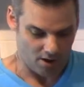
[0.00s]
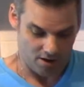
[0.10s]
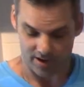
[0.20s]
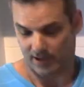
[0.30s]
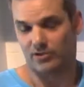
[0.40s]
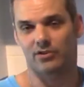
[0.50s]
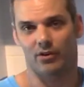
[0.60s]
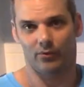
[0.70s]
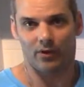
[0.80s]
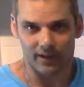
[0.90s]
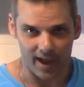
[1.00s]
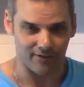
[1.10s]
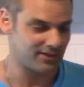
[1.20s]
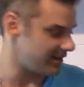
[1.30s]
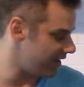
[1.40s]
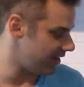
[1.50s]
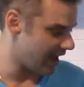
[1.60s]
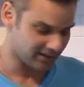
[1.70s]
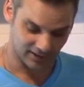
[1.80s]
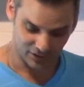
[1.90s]
Okay, so having said
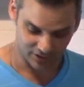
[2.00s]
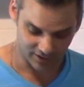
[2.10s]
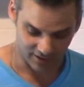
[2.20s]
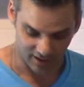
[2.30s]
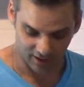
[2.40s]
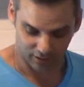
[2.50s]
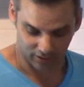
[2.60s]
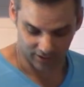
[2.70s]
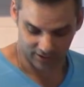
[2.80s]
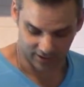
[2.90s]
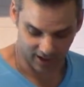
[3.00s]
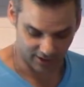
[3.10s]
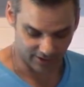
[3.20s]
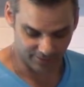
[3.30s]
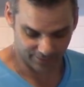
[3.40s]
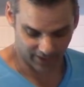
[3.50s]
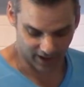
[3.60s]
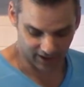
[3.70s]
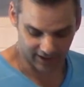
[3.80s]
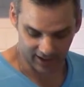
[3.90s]
that, let's just throw this together.
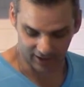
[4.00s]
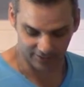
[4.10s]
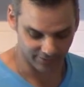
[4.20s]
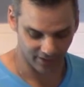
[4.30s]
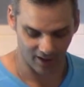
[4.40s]
Again,